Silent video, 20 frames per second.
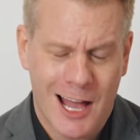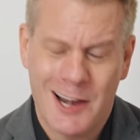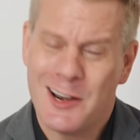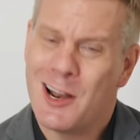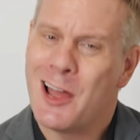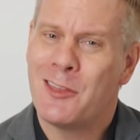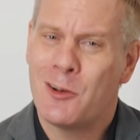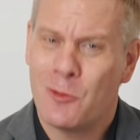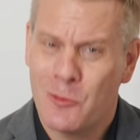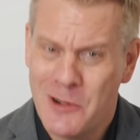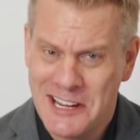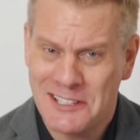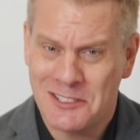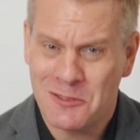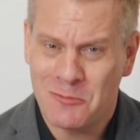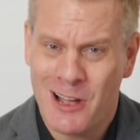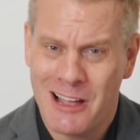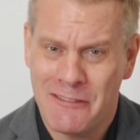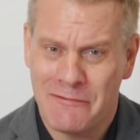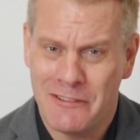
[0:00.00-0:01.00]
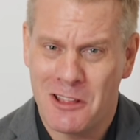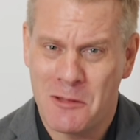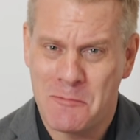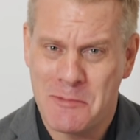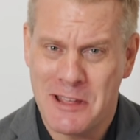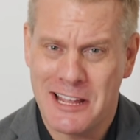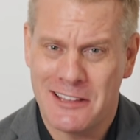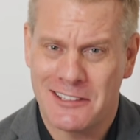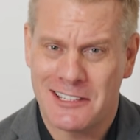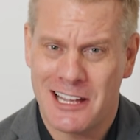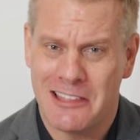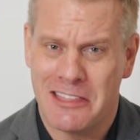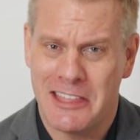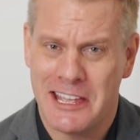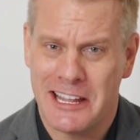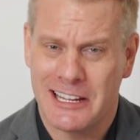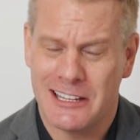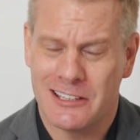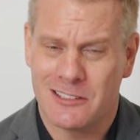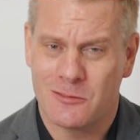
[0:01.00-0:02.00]
Another reason why Philippines, I
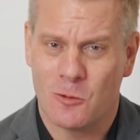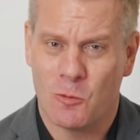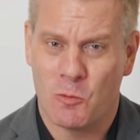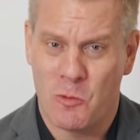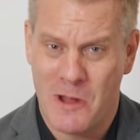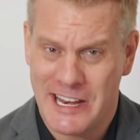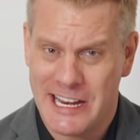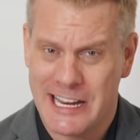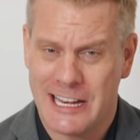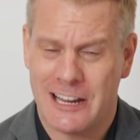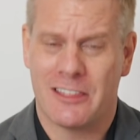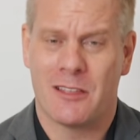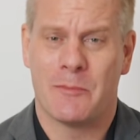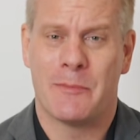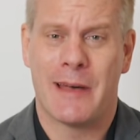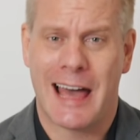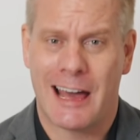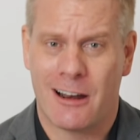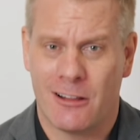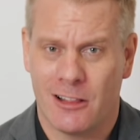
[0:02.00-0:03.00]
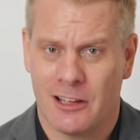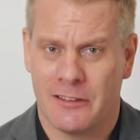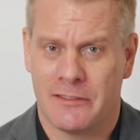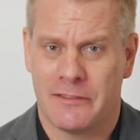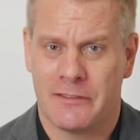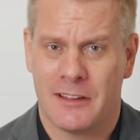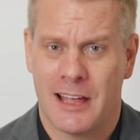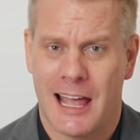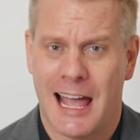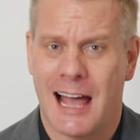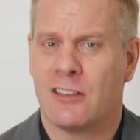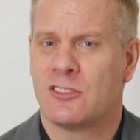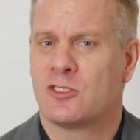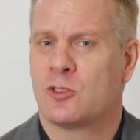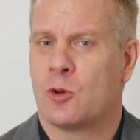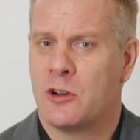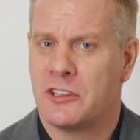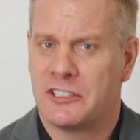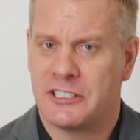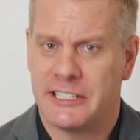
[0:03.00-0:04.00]
think, is winning in the battle of
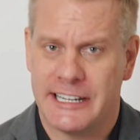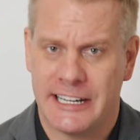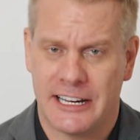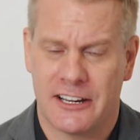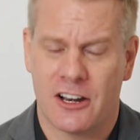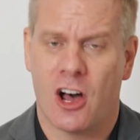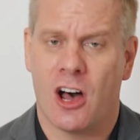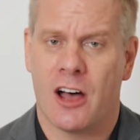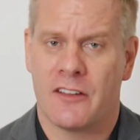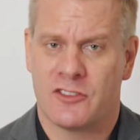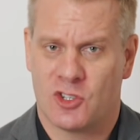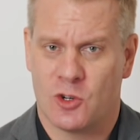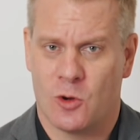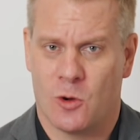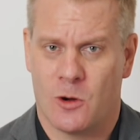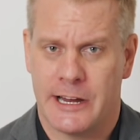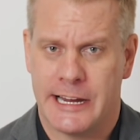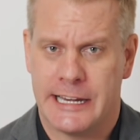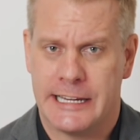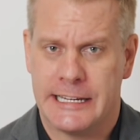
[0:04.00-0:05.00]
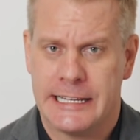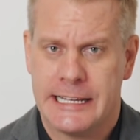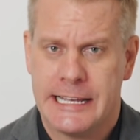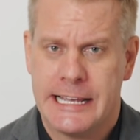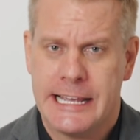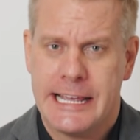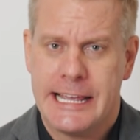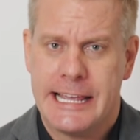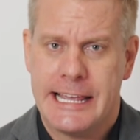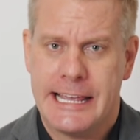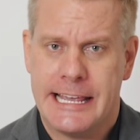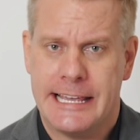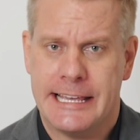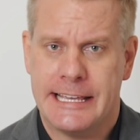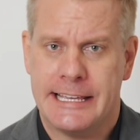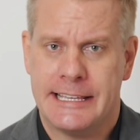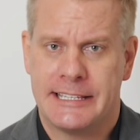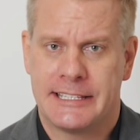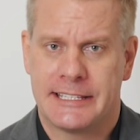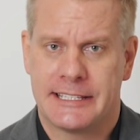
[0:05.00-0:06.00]
outsourcing and offshoring
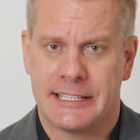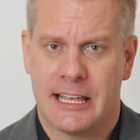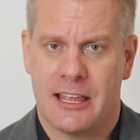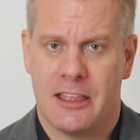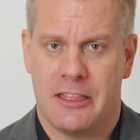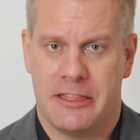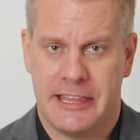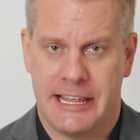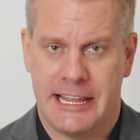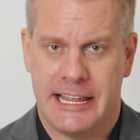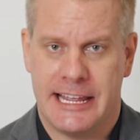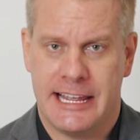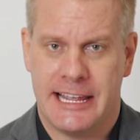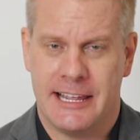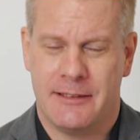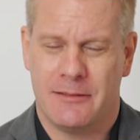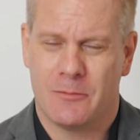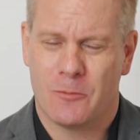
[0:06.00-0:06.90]
is the